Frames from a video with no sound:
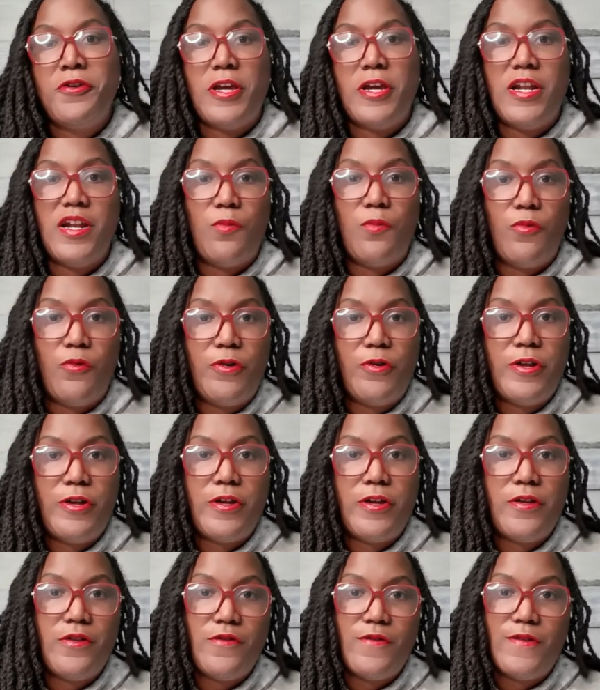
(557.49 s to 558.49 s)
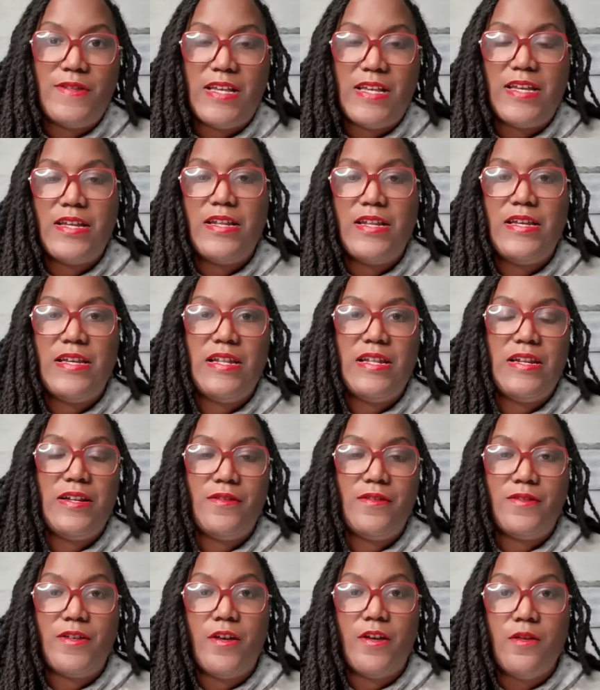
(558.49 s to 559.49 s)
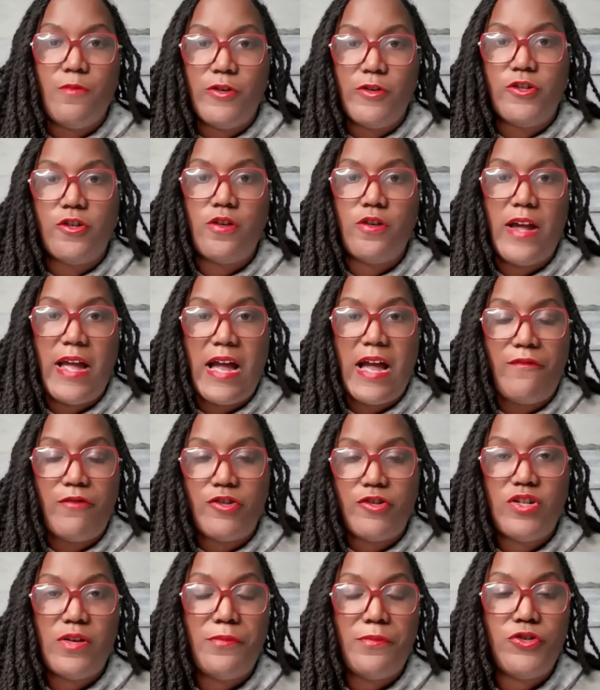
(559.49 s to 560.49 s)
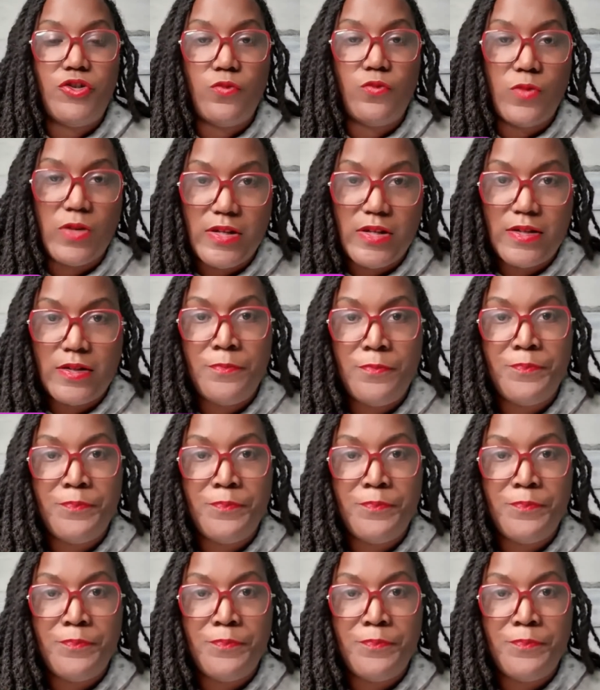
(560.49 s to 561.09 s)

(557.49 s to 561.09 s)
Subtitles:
in the morning you sync it again, and it'll tell you what your average temperature was.